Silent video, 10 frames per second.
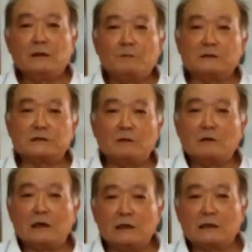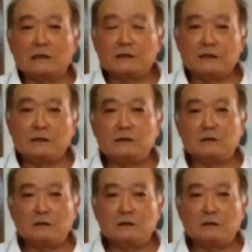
But somehow I got here,